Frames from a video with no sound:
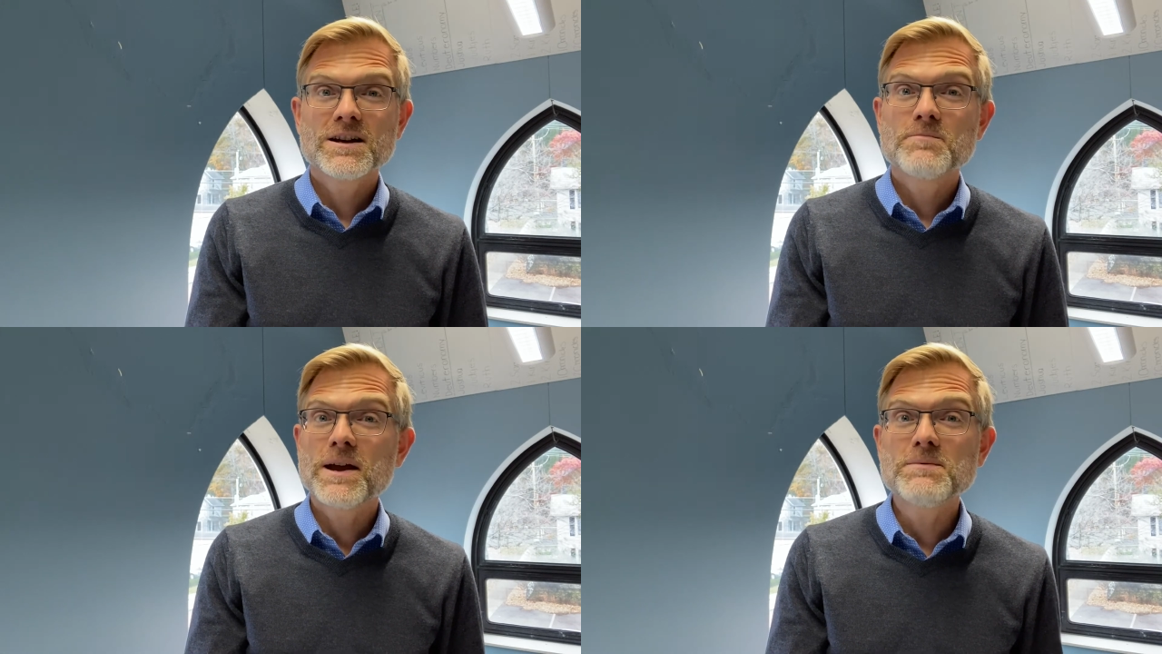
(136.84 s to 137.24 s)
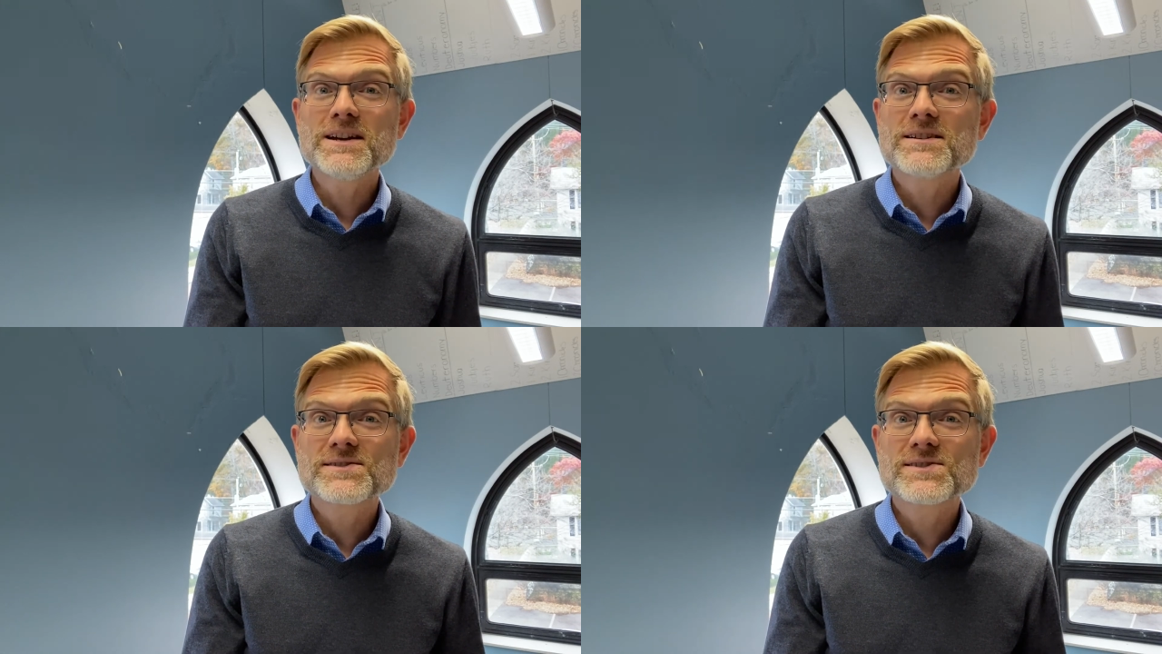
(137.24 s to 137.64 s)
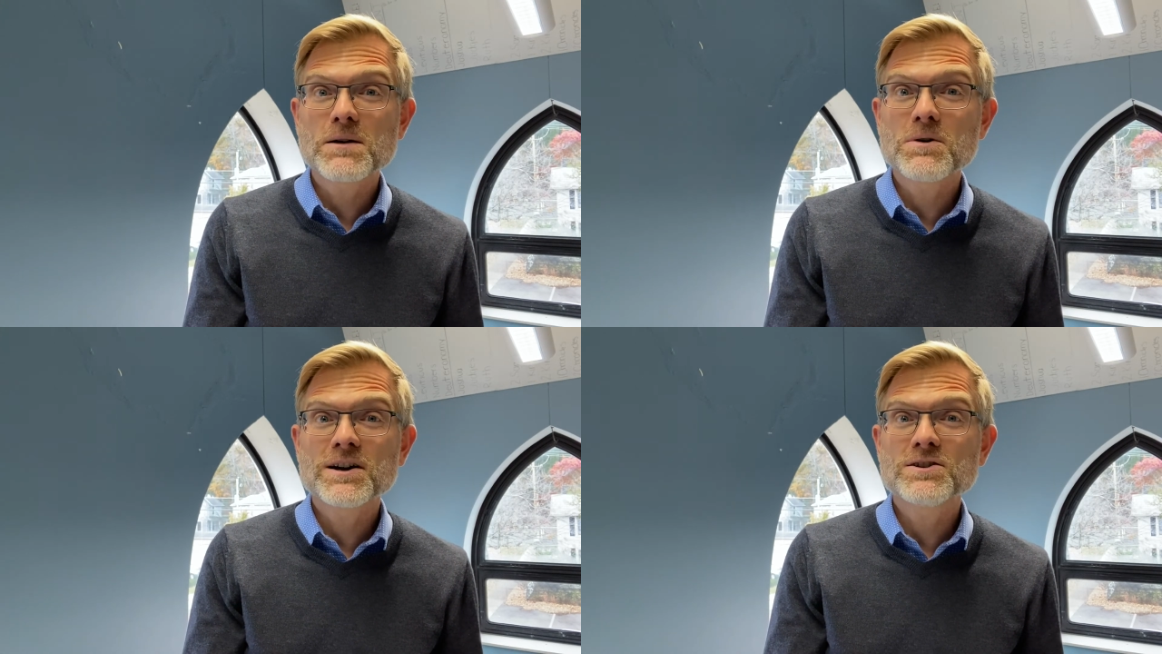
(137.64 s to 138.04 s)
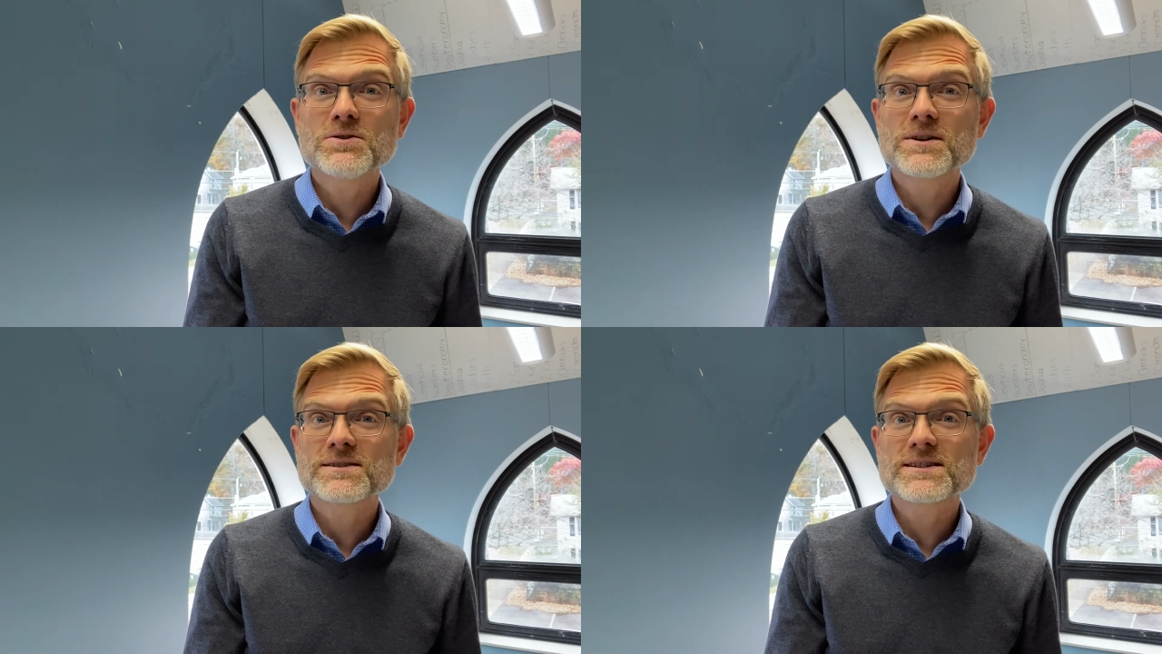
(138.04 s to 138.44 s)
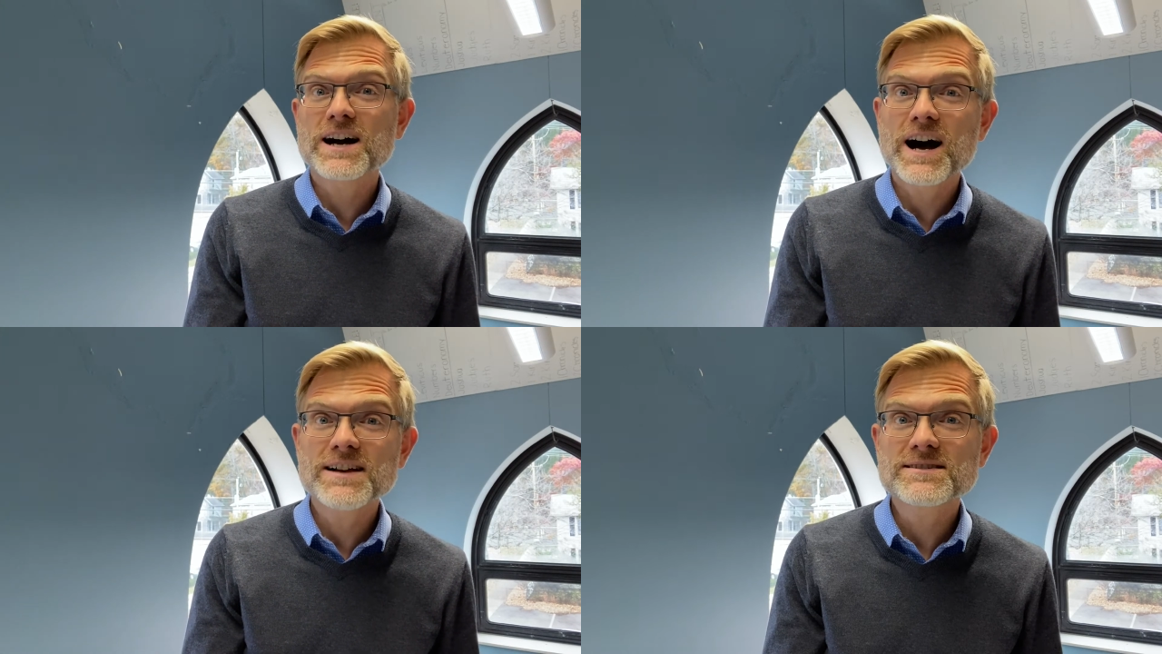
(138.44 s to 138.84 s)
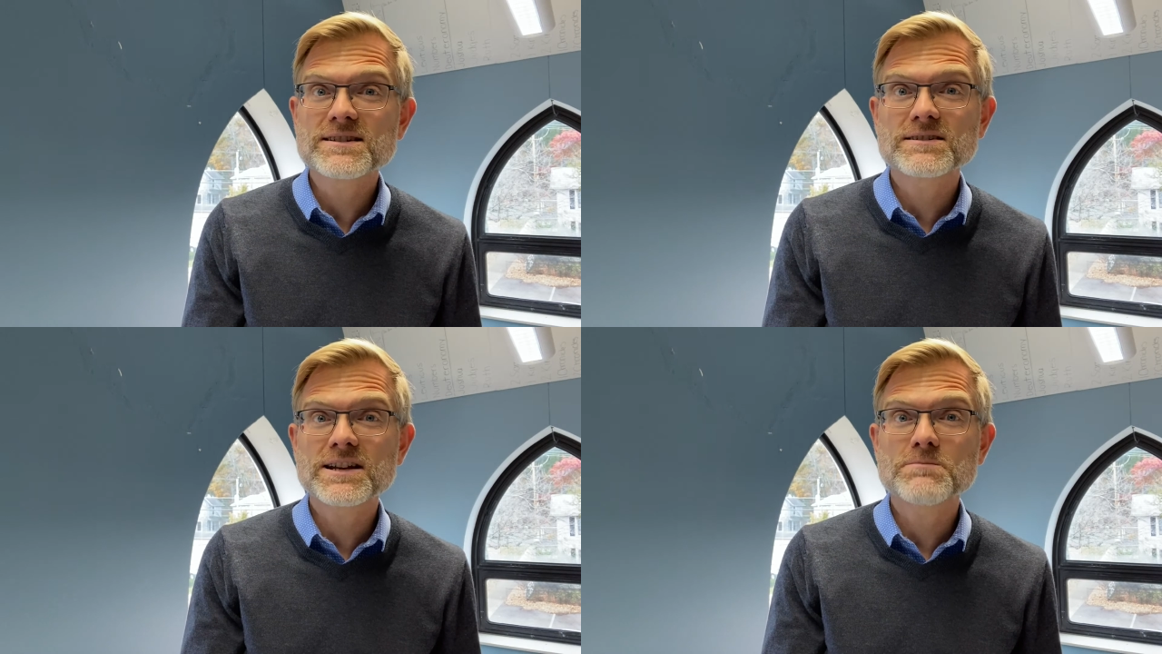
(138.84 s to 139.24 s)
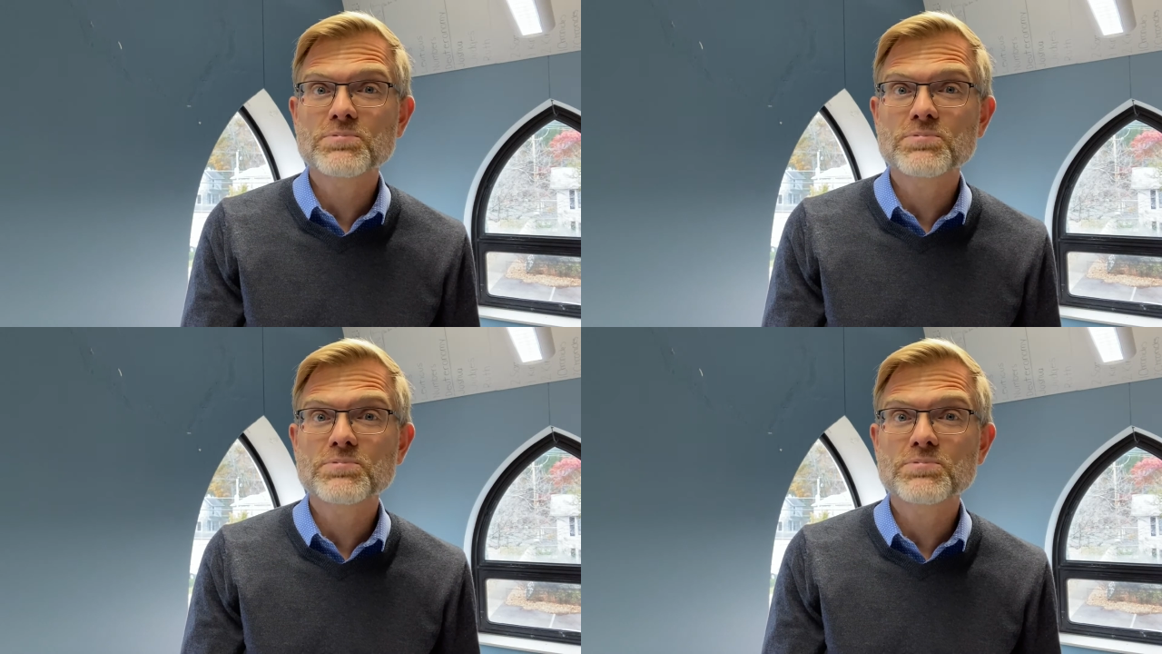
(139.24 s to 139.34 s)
Maybe it's someone who is constantly